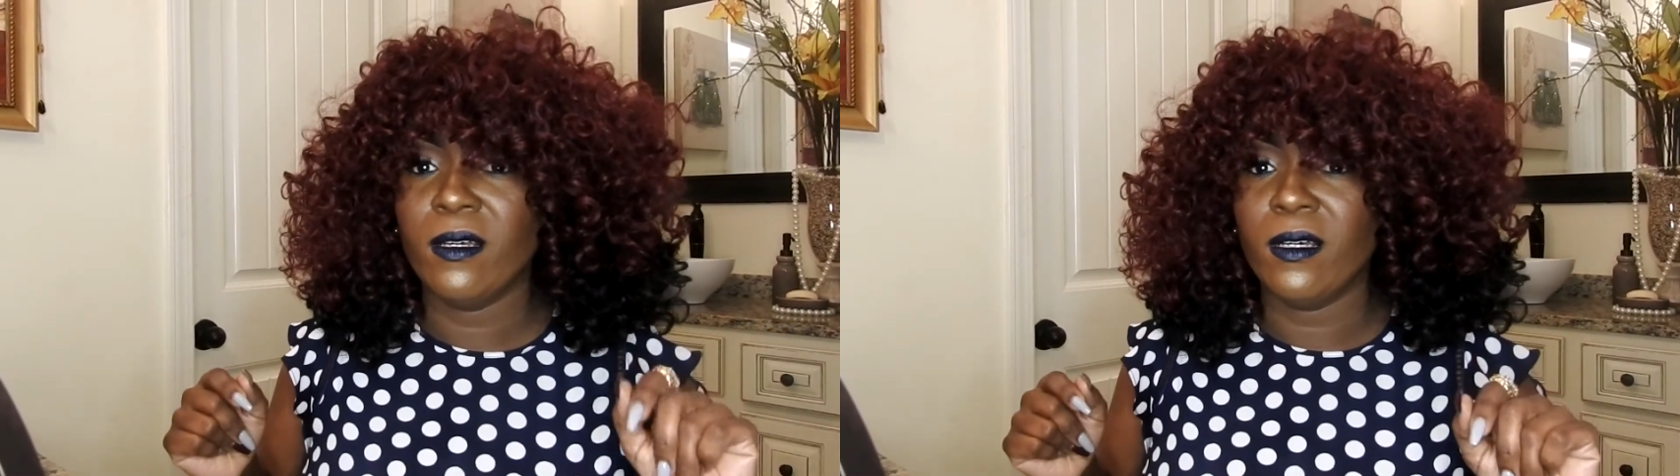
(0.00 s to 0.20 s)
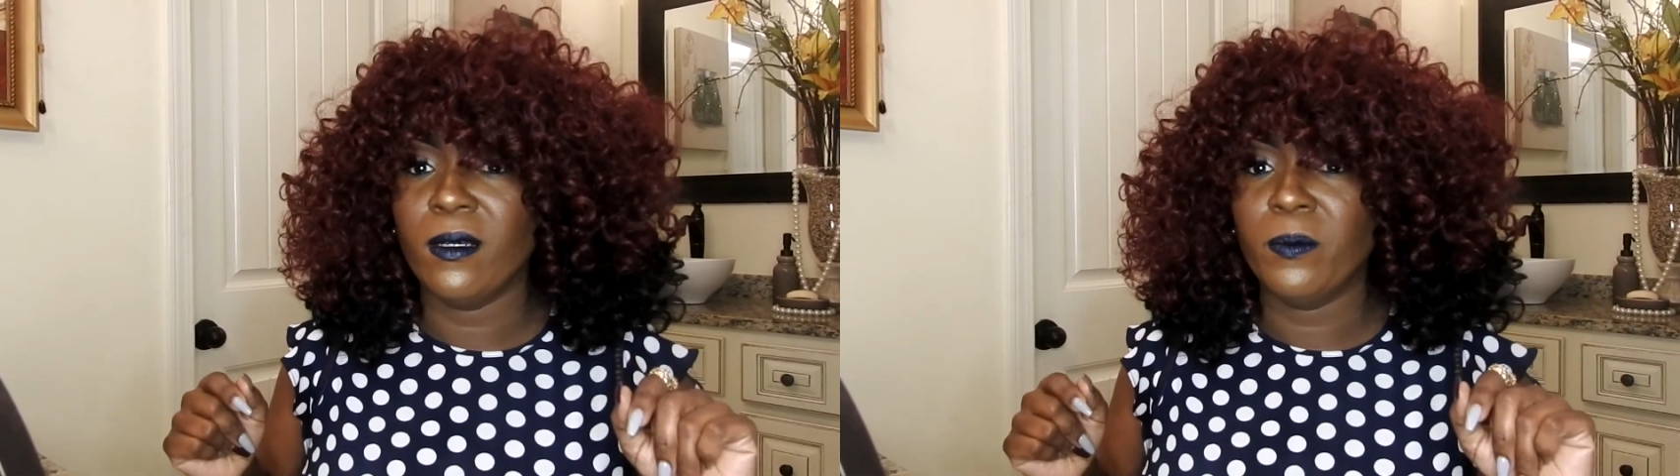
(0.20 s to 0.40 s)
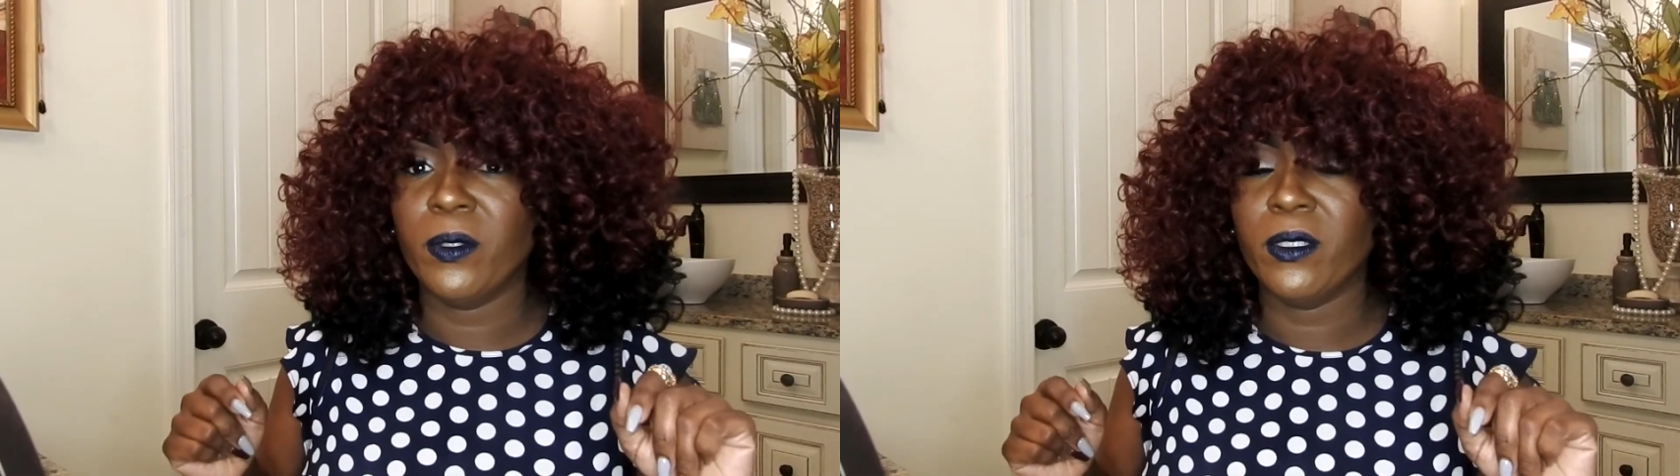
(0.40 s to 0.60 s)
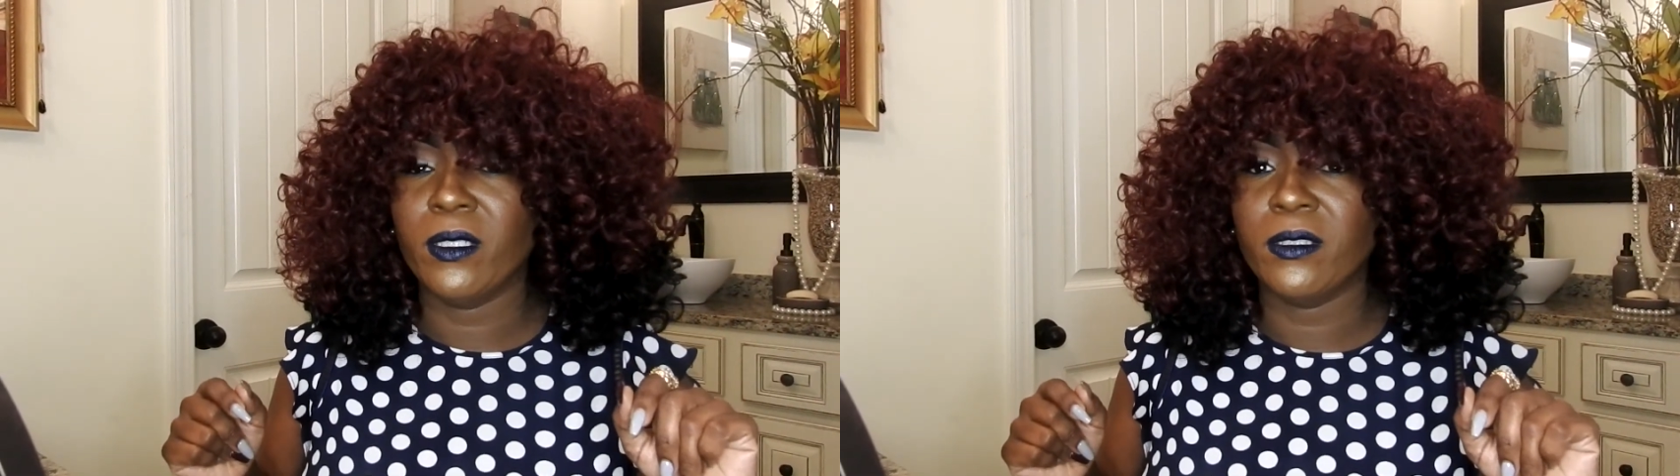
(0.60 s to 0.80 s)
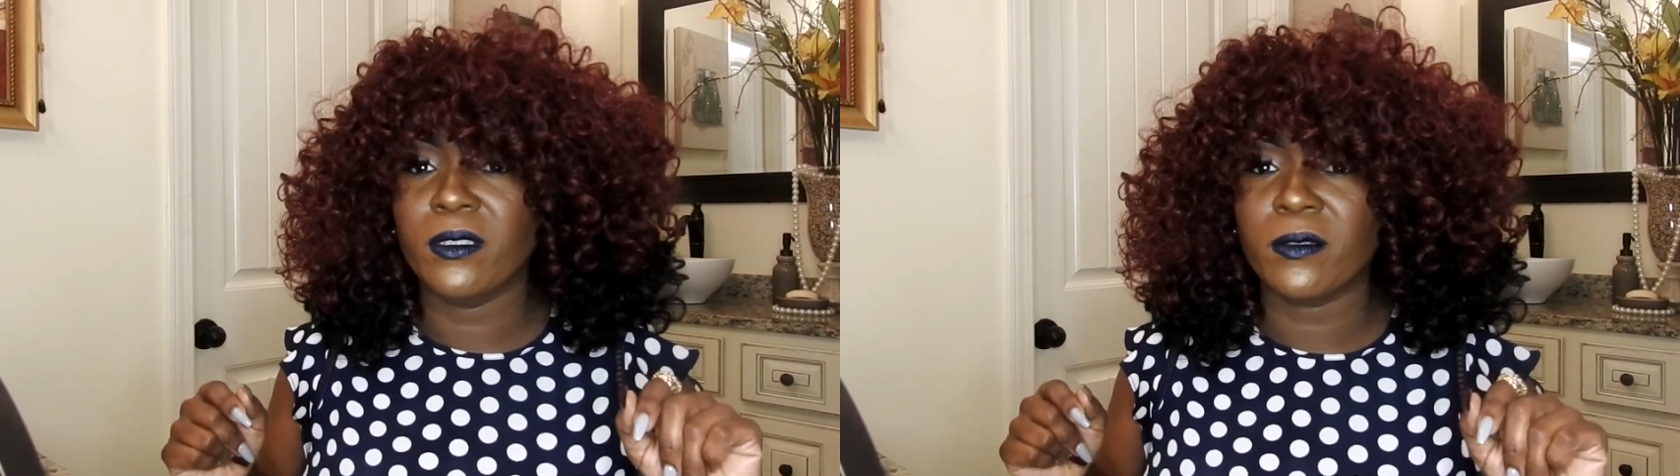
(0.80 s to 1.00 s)
I'll
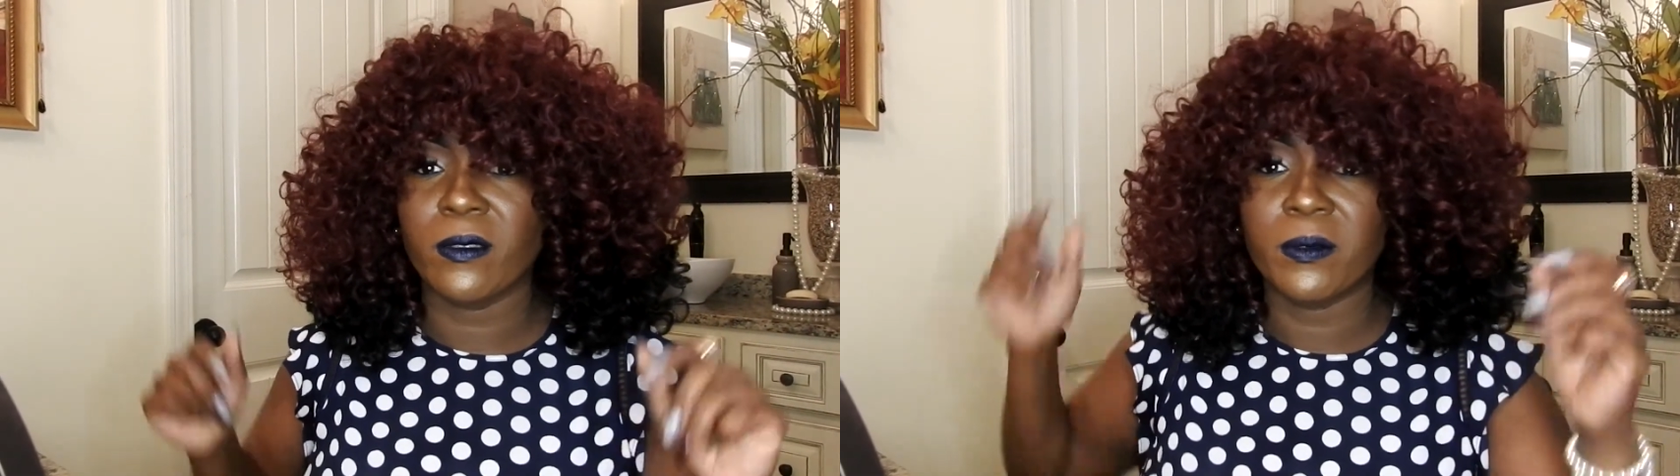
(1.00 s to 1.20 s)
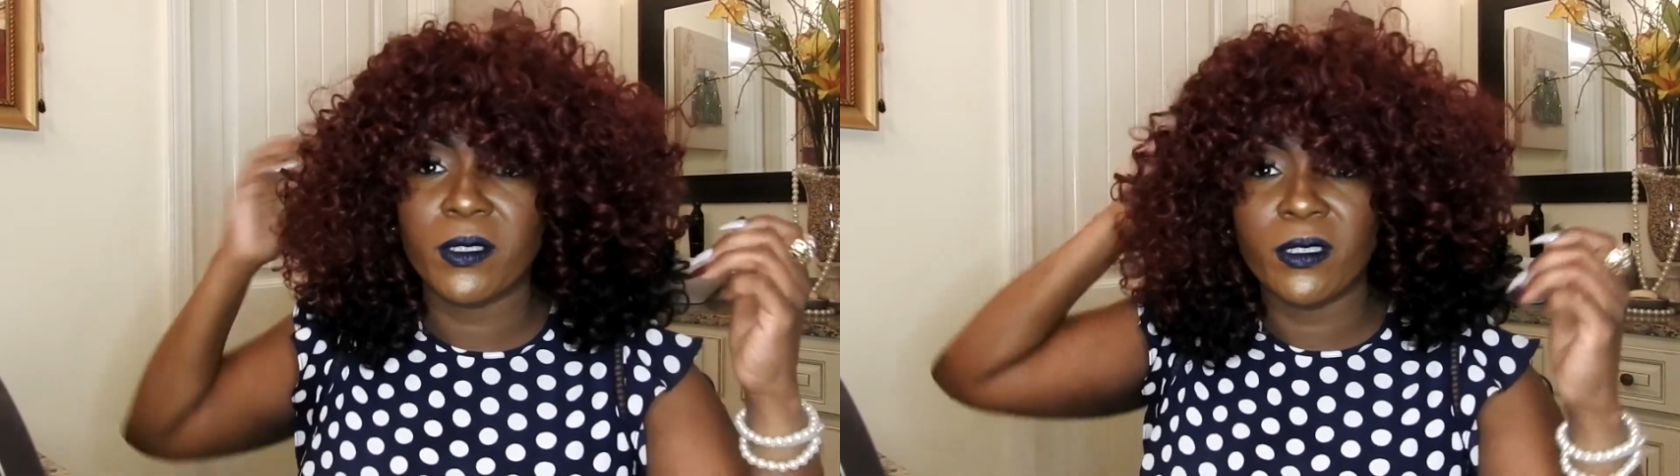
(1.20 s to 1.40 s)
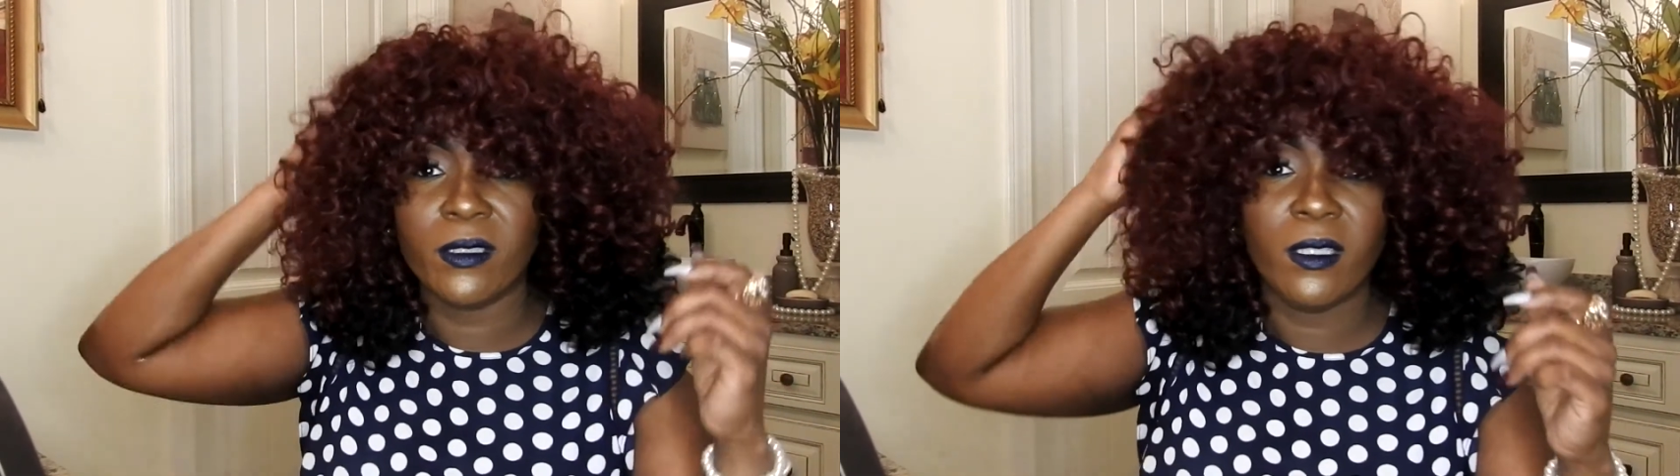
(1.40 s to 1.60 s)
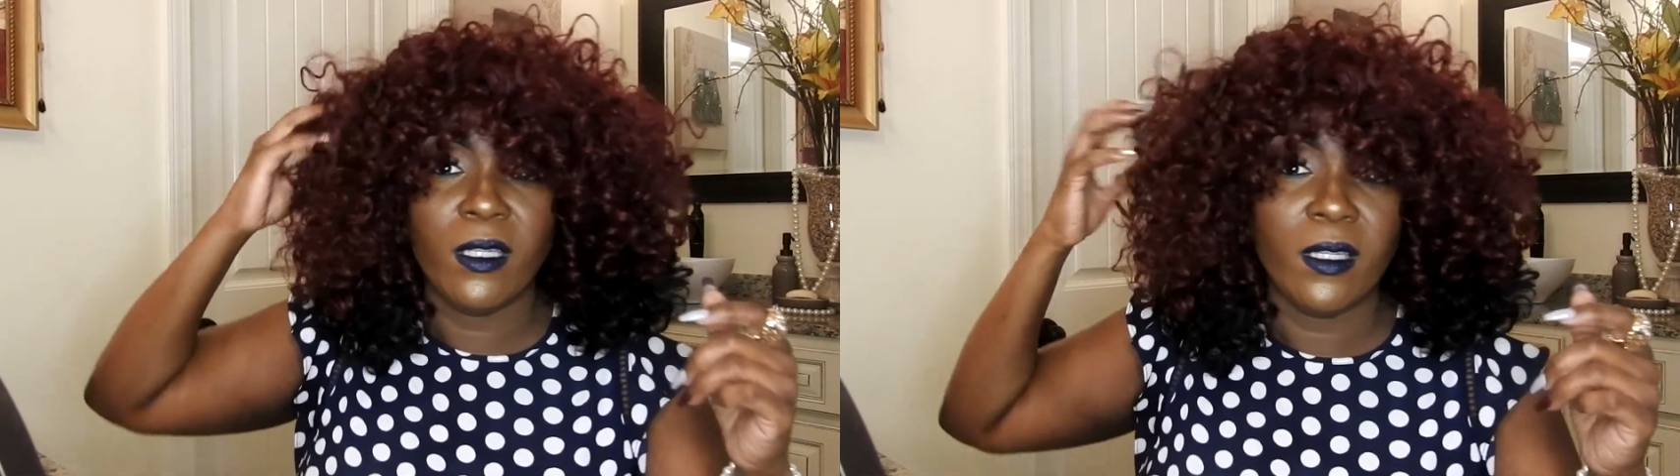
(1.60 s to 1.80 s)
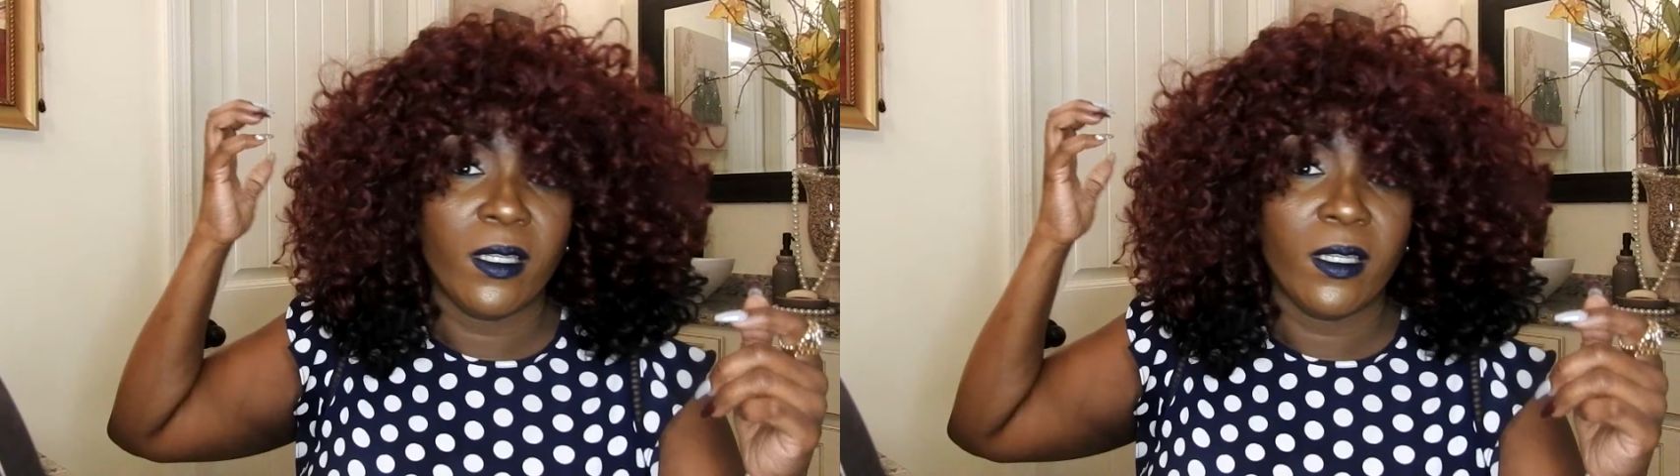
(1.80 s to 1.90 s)
put a description